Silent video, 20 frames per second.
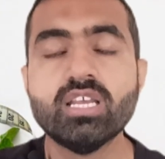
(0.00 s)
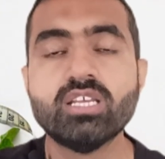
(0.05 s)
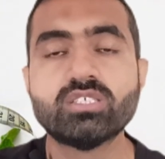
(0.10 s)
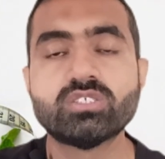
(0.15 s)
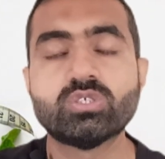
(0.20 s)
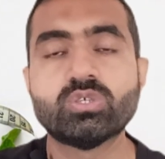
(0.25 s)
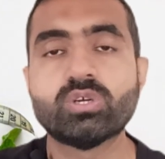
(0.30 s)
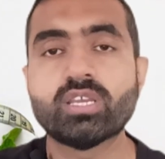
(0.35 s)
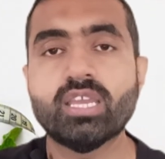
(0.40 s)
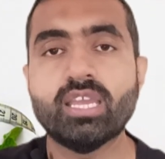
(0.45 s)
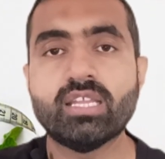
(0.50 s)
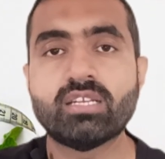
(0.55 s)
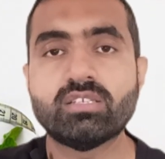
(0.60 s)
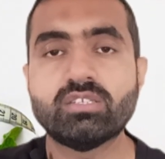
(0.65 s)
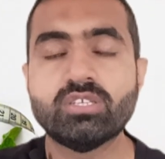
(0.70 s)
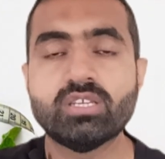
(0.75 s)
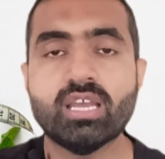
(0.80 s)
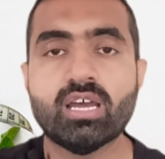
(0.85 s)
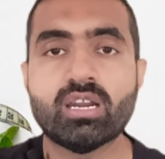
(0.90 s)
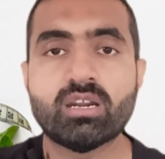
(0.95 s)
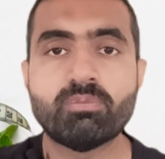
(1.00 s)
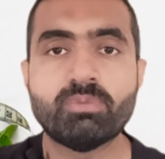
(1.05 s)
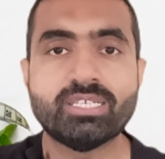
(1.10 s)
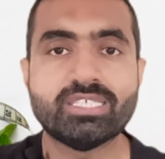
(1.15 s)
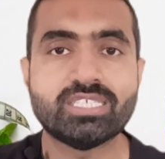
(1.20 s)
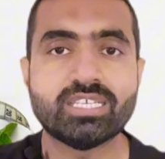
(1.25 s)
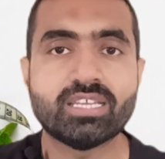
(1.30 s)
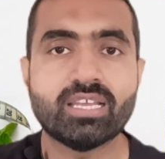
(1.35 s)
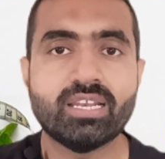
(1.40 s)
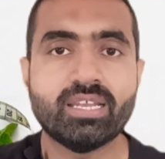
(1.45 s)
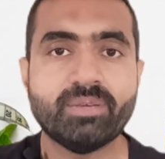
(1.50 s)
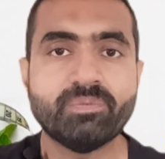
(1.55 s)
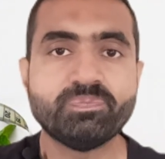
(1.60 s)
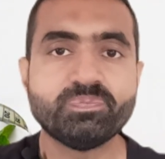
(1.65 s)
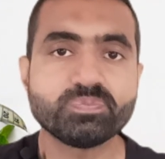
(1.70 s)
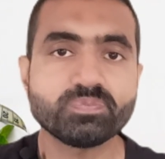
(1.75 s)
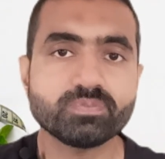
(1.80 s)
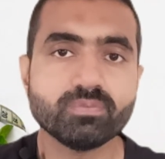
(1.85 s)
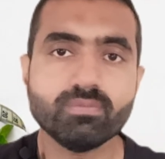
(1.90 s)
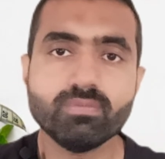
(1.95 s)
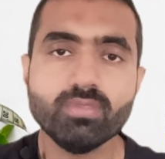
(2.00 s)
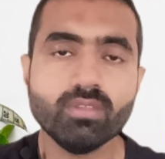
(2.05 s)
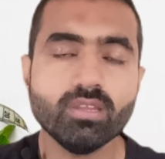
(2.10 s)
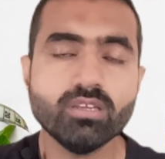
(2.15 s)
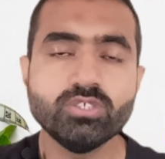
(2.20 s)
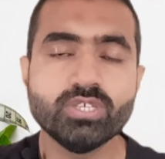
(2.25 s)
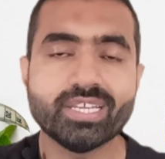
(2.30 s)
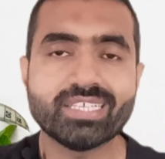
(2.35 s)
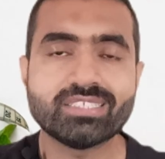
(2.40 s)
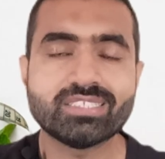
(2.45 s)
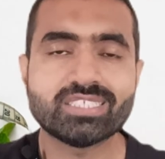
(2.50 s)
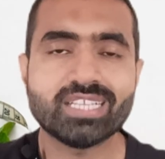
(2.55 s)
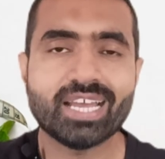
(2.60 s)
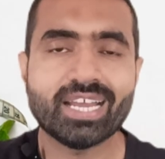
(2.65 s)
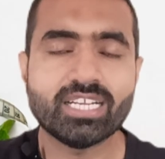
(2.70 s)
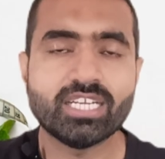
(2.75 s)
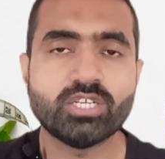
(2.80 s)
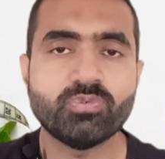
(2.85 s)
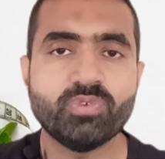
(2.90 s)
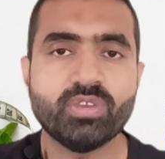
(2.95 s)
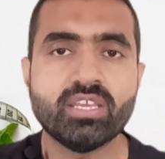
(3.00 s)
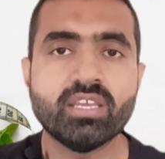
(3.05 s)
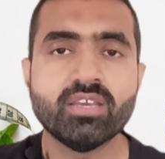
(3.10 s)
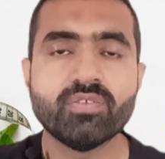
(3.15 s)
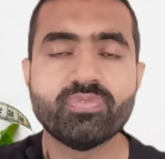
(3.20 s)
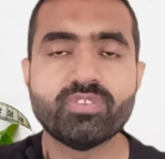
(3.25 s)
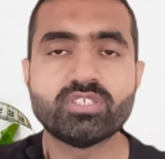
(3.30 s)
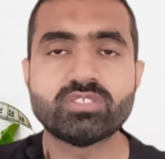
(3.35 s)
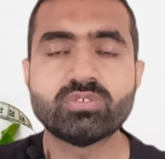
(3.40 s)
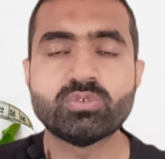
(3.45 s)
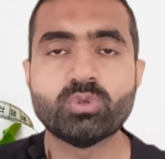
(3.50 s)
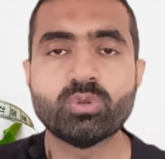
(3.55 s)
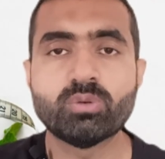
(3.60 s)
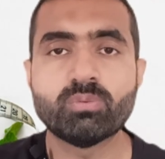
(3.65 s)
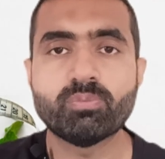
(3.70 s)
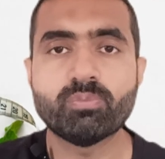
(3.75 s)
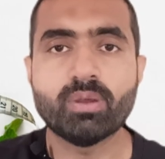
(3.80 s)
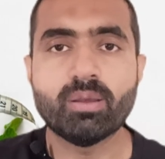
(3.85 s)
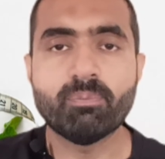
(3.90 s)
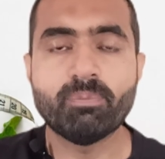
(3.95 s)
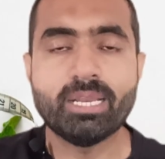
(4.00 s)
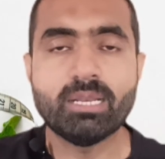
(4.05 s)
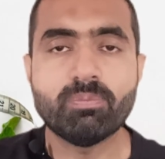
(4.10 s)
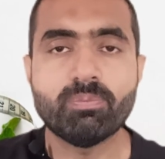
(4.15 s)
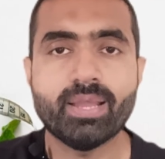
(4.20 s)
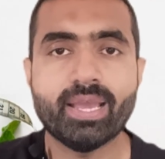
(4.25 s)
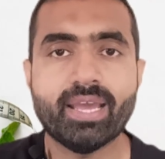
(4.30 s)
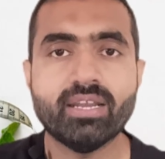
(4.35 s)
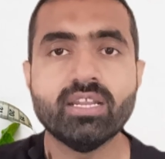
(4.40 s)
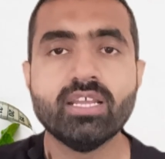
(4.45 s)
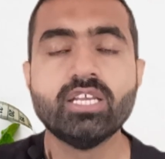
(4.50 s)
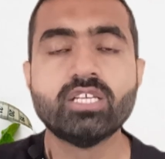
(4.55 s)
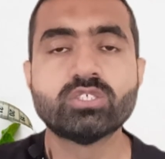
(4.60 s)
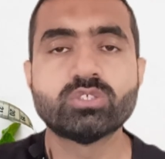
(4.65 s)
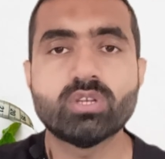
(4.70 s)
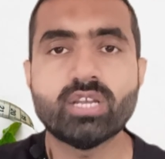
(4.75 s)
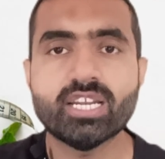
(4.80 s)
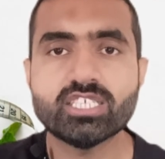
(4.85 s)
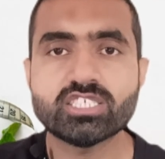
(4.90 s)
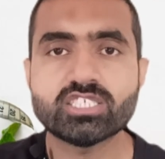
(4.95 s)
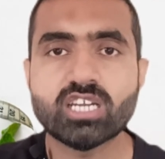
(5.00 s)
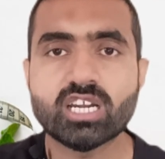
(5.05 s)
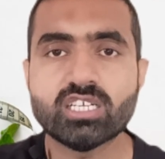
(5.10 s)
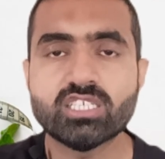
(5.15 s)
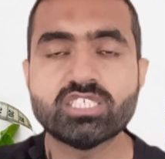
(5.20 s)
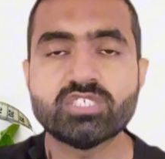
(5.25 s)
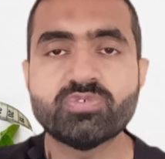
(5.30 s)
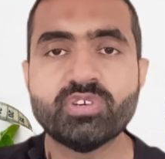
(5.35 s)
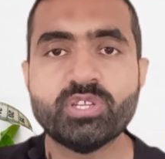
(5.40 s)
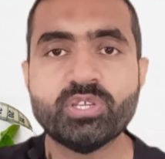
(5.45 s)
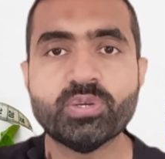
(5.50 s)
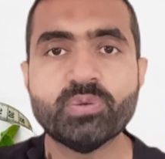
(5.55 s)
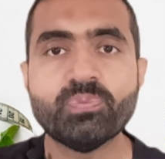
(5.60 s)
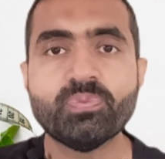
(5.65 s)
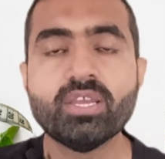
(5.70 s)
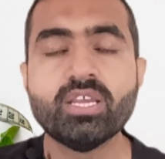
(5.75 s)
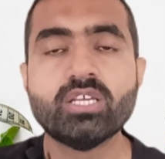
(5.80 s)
So again, you can slightly tweak this whole meal plan. So let's start this video.